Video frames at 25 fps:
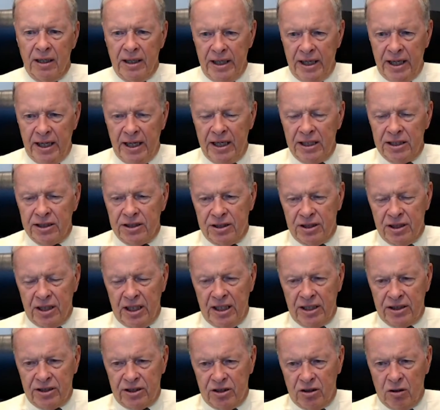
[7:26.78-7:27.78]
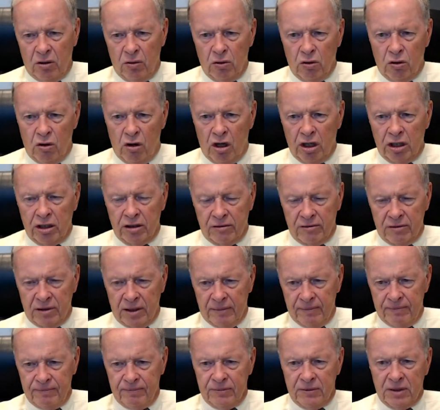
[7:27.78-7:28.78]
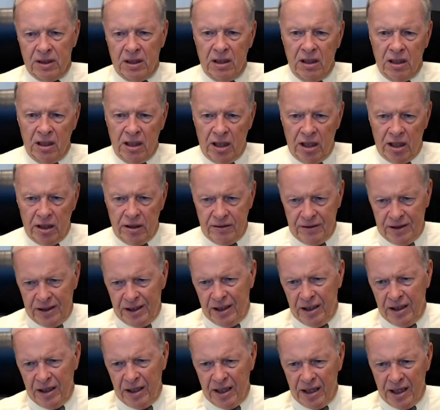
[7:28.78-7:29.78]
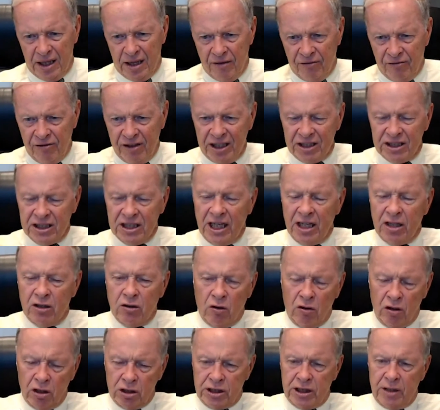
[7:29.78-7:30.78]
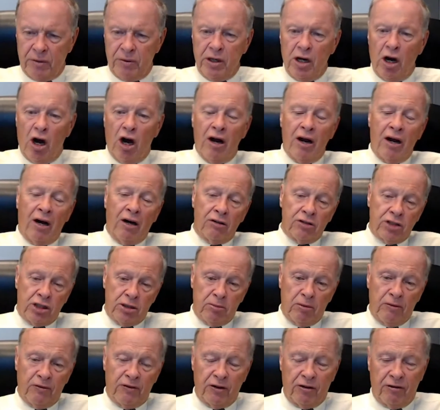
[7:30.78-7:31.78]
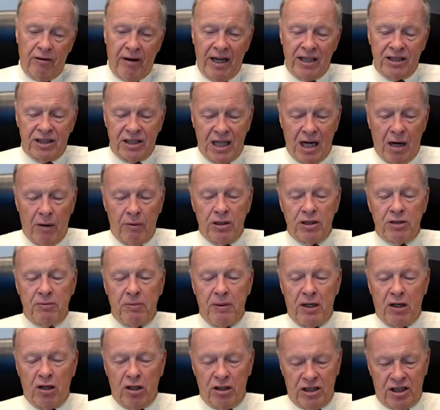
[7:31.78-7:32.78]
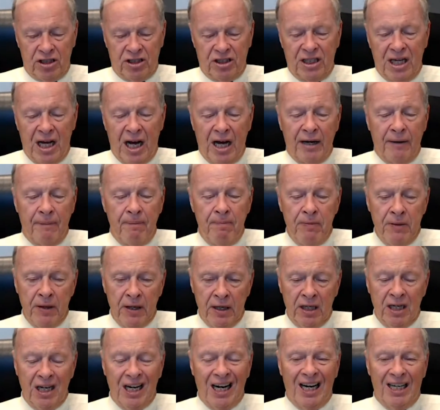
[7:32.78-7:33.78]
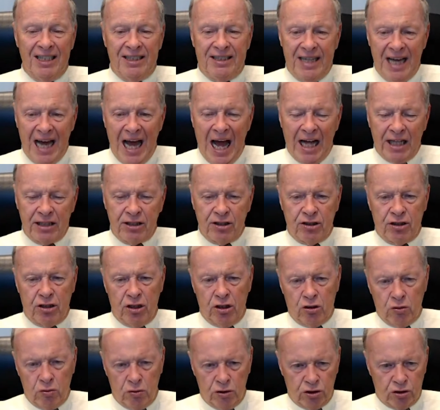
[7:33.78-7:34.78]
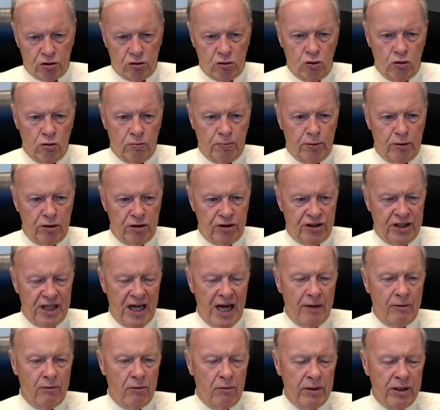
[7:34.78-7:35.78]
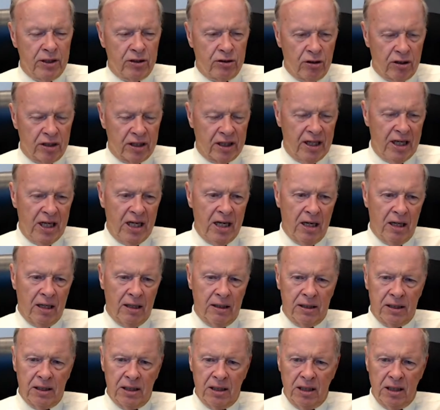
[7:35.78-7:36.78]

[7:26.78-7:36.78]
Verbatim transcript: It is, it's no longer, um, the reason they told us that we are eligible for grants now is because it's not attached to a school per se. When we took the uh,